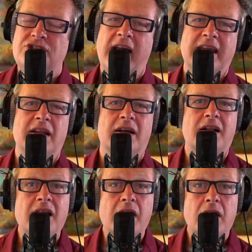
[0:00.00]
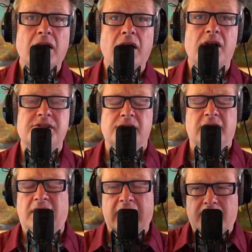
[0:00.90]
Jackie LeClaire,
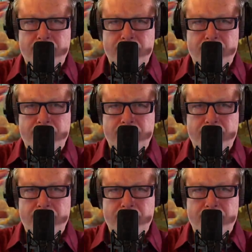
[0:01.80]
also the